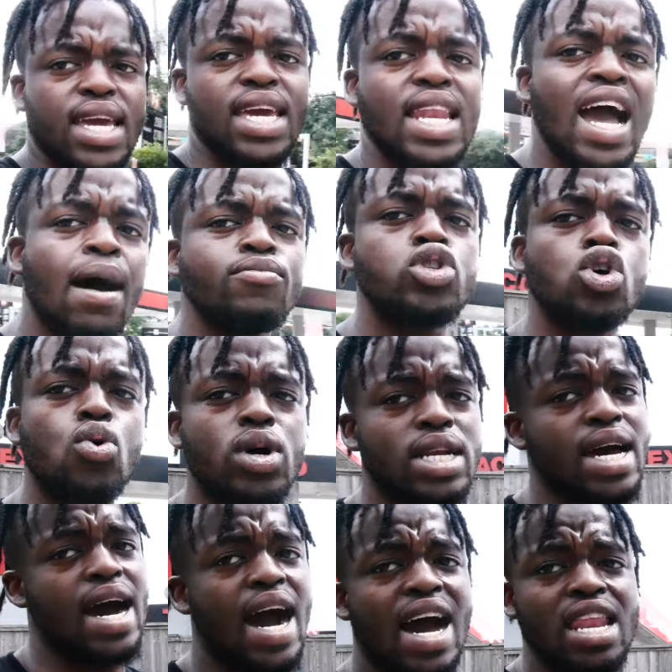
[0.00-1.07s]
And I'm doing
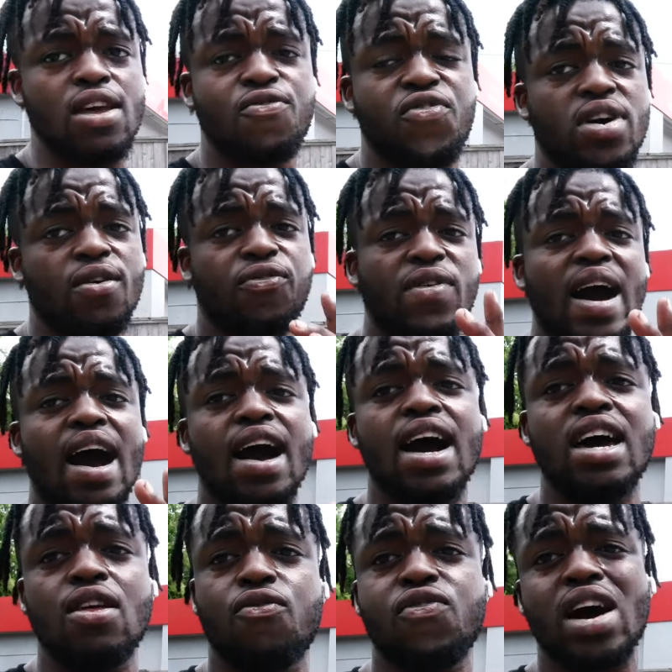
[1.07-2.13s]
100 for the
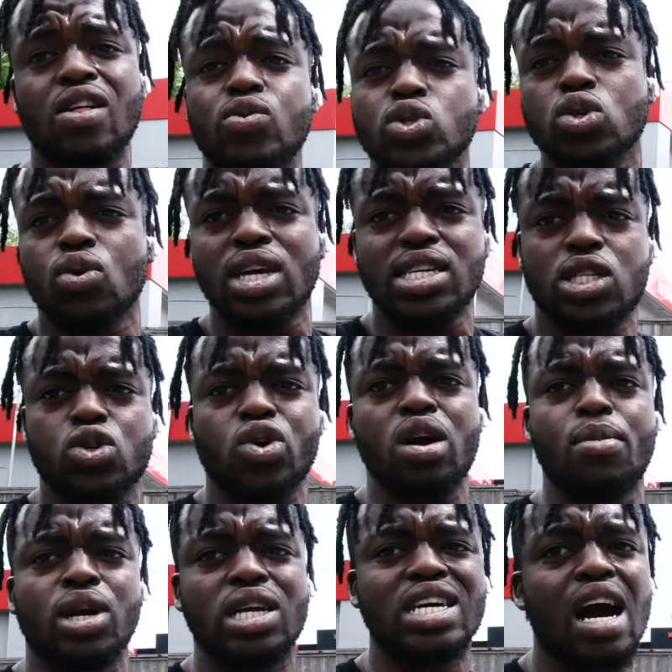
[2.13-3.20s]
500 followers on Instagram
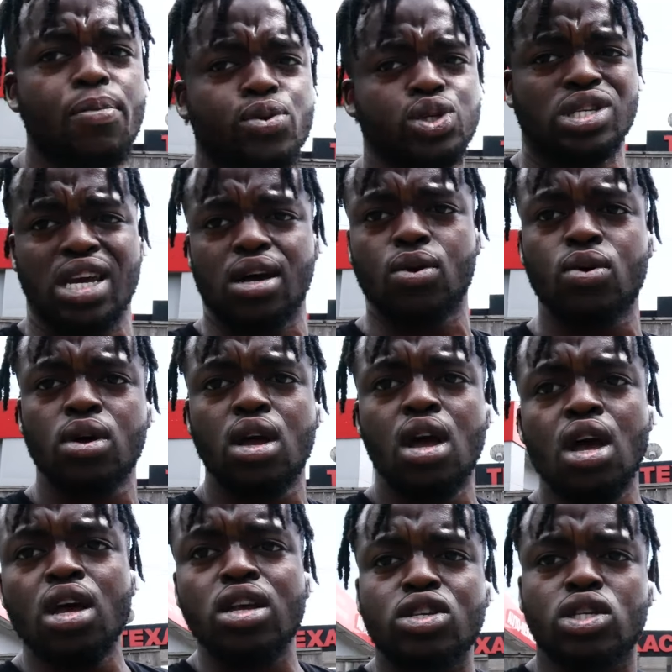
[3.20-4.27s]
on the couples channel.
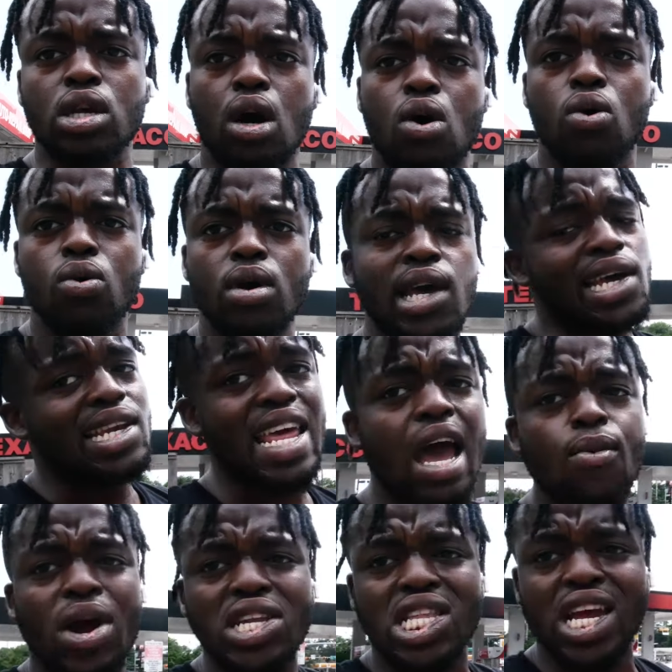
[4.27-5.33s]
So that
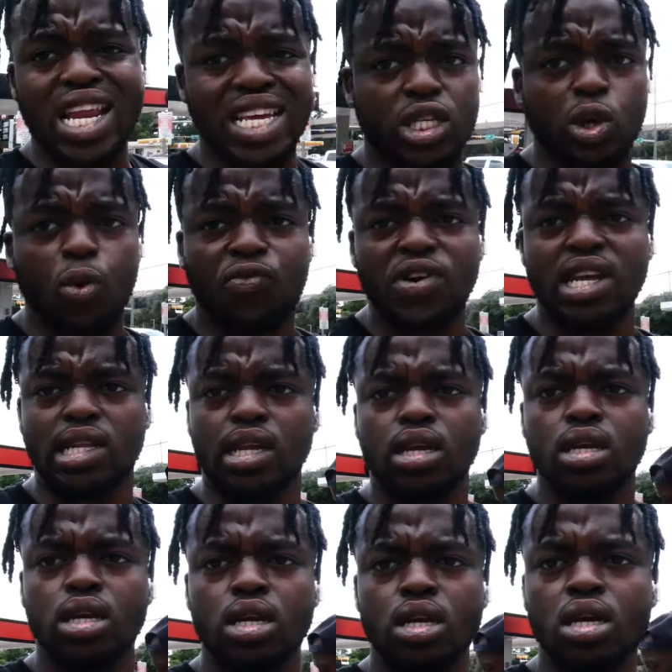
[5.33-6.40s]
right there, that's 250.
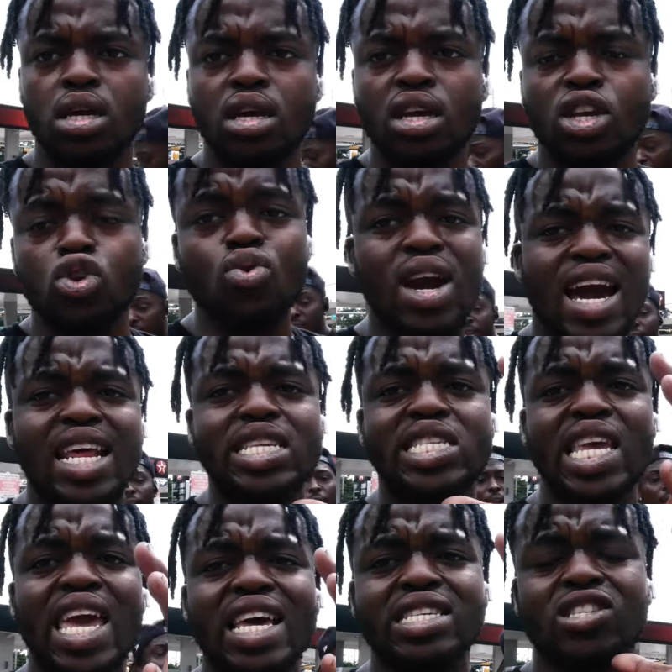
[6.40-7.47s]
You got a
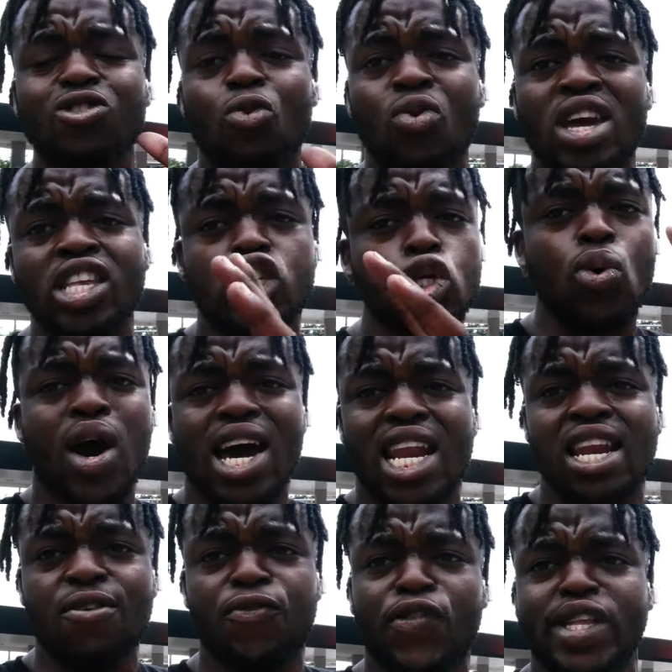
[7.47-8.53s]
chance to win
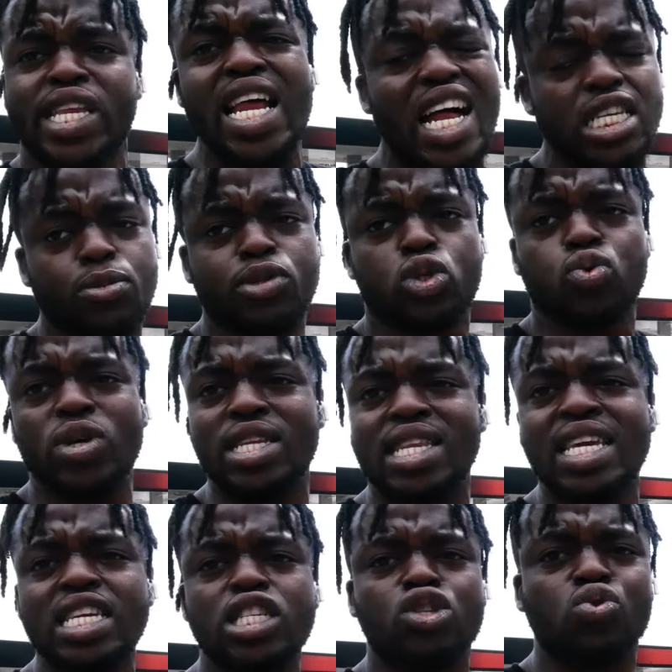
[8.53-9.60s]
$250 between
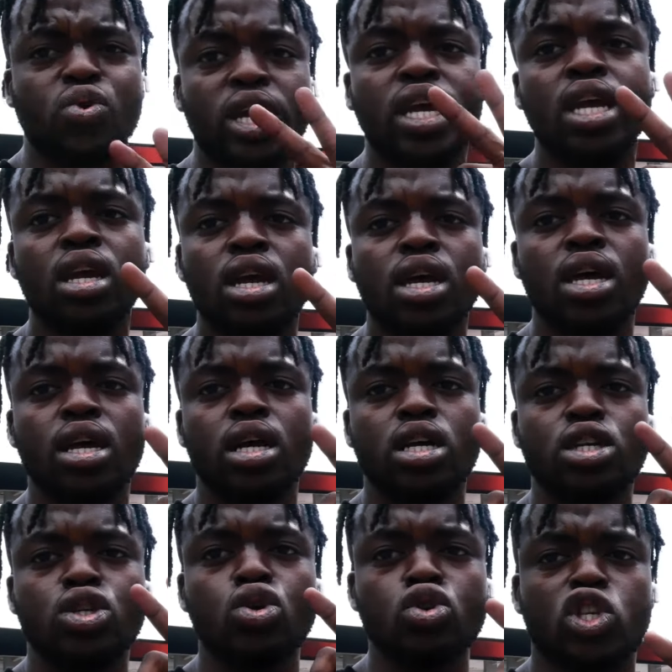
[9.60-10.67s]
these three
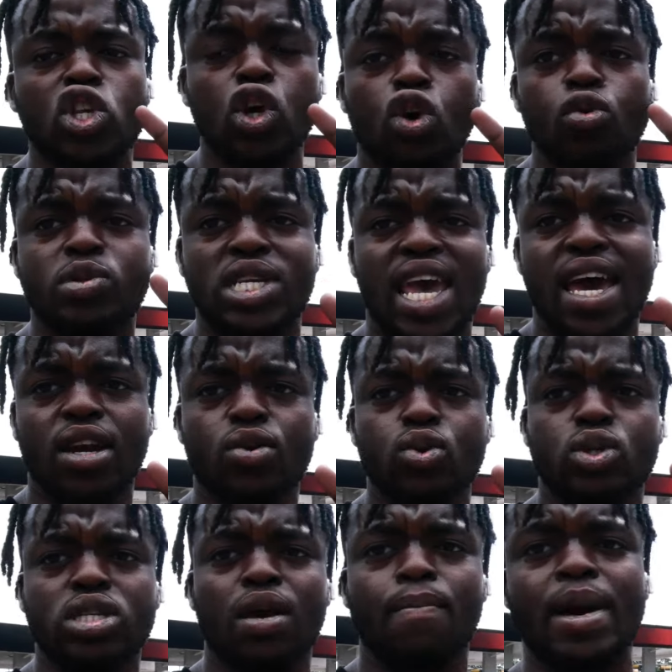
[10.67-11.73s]
YouTube
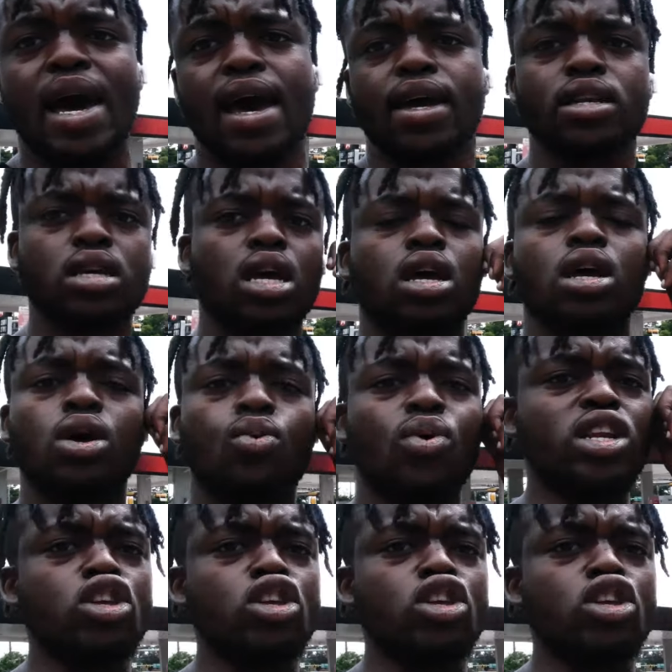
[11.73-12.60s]
channels combined. What are